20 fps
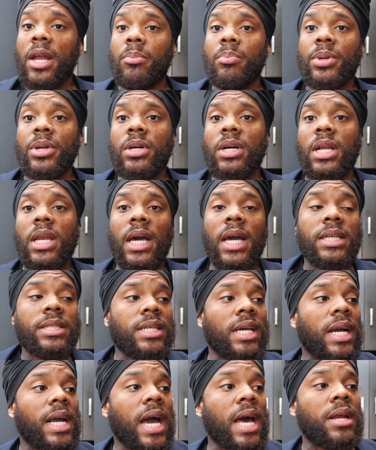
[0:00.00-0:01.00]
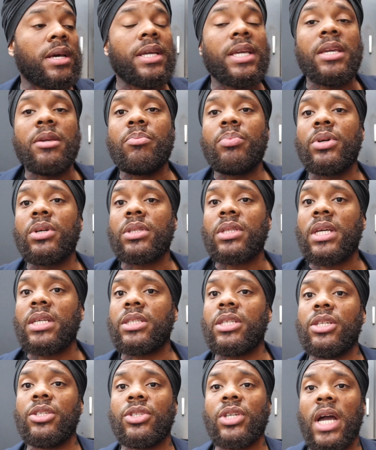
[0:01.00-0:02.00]
to build clientele. I got an ebook that
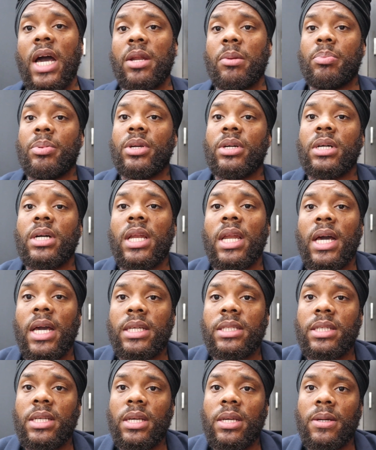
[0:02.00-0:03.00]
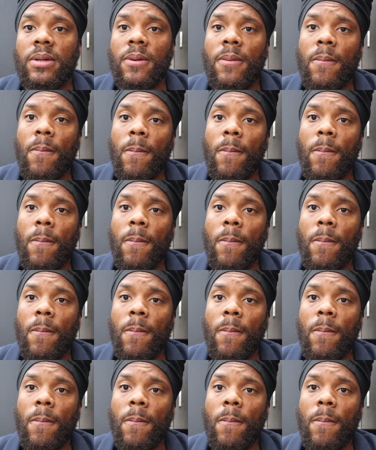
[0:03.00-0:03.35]
teaches you how to build clientele.